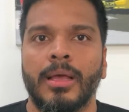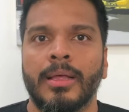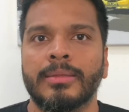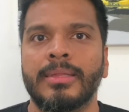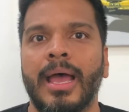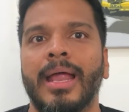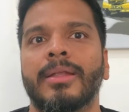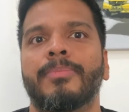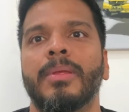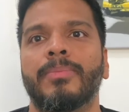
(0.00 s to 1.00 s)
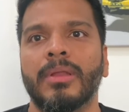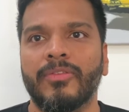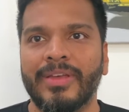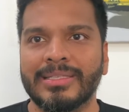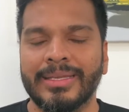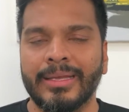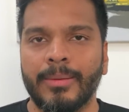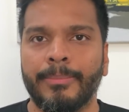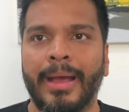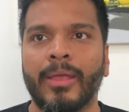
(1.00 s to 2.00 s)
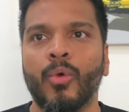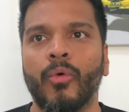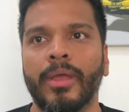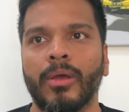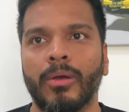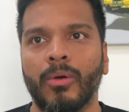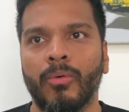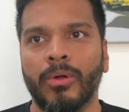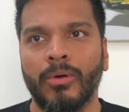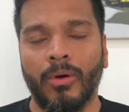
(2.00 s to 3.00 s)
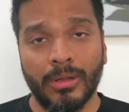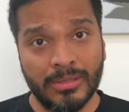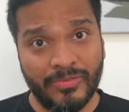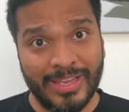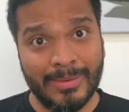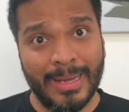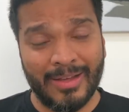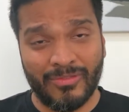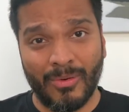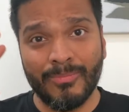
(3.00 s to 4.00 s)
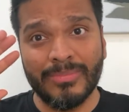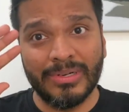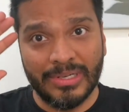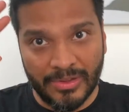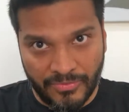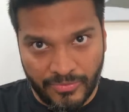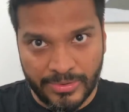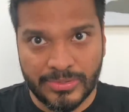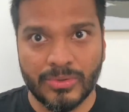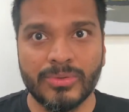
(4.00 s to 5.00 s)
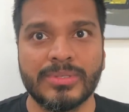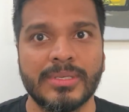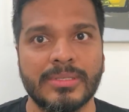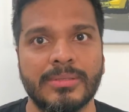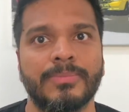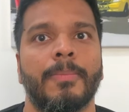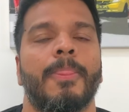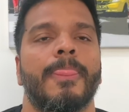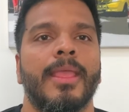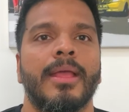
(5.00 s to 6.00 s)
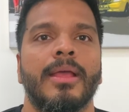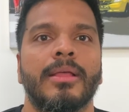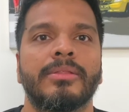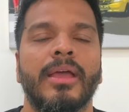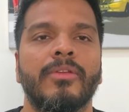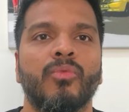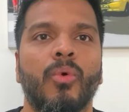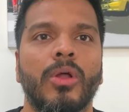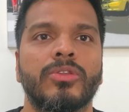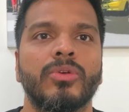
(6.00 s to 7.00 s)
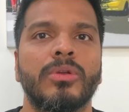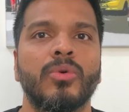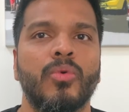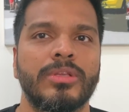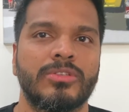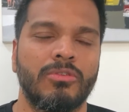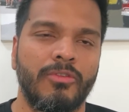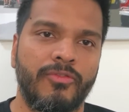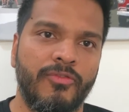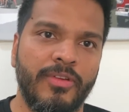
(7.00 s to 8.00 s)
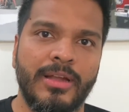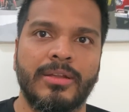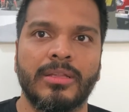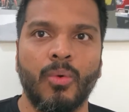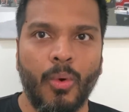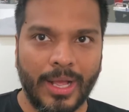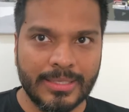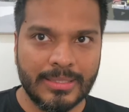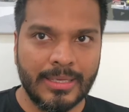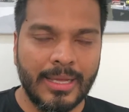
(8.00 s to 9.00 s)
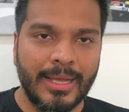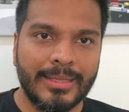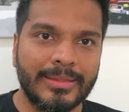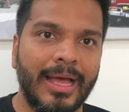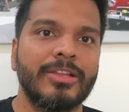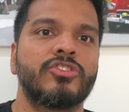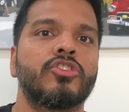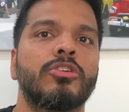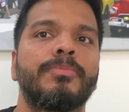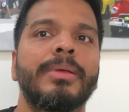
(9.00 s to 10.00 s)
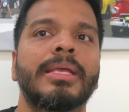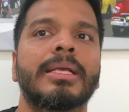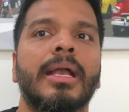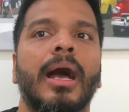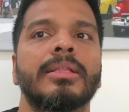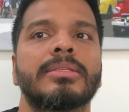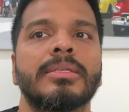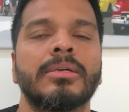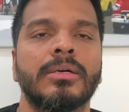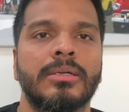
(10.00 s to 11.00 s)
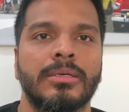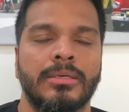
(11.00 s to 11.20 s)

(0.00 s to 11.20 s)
that people are facing by going over all the feedback from different sources. Then what you'll do is you'll filter the ones that should be considered